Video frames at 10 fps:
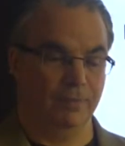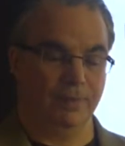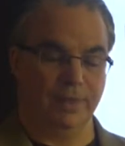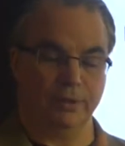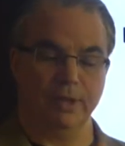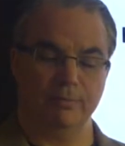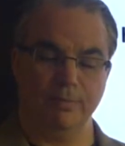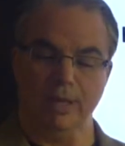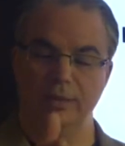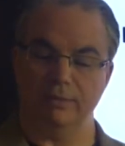they'll
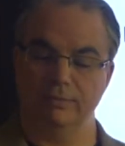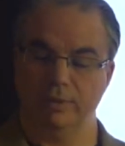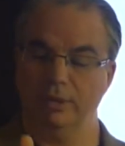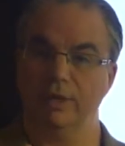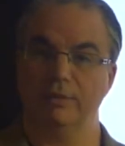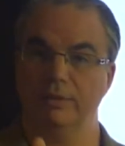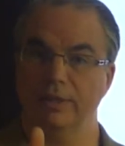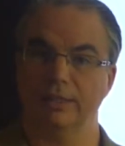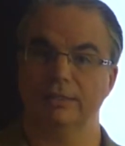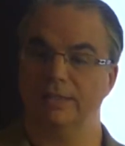get
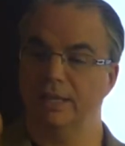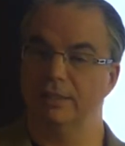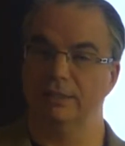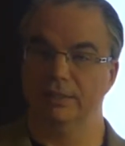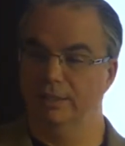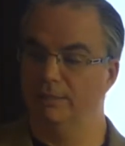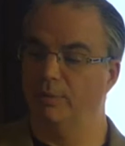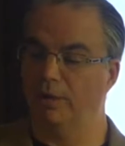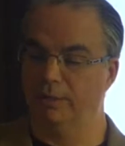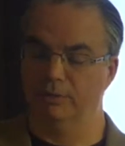extended in the
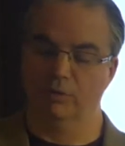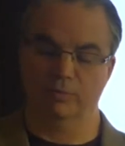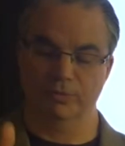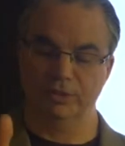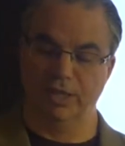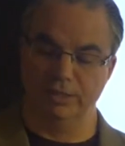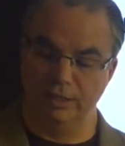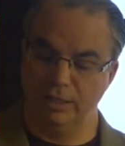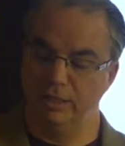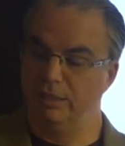body. It'll go from
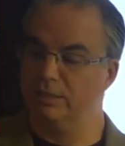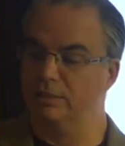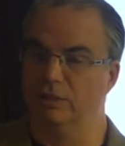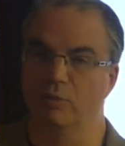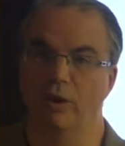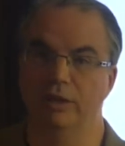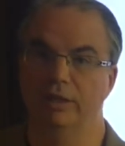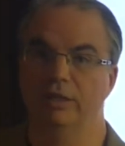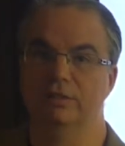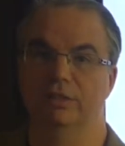C18 to
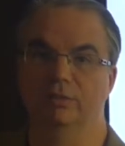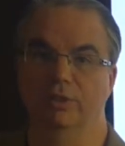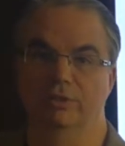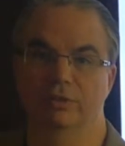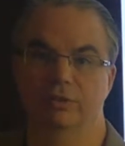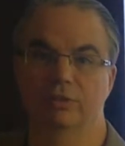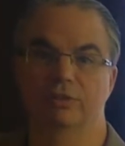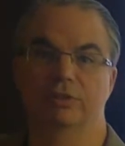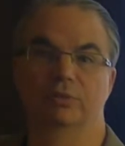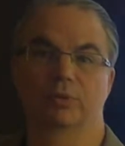C20 to C22 to
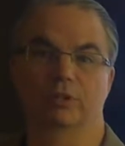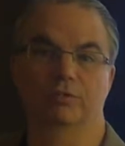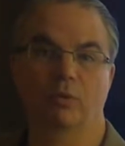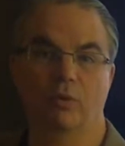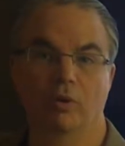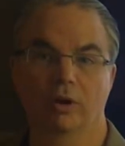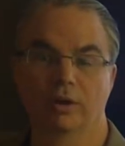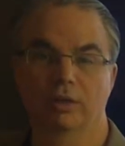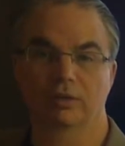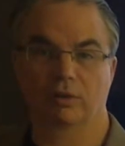C24,
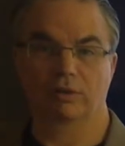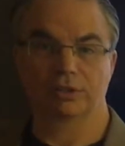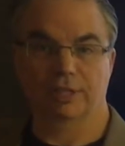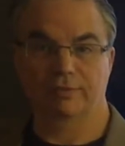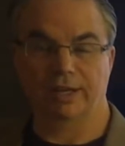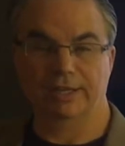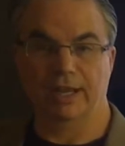long-chain fatty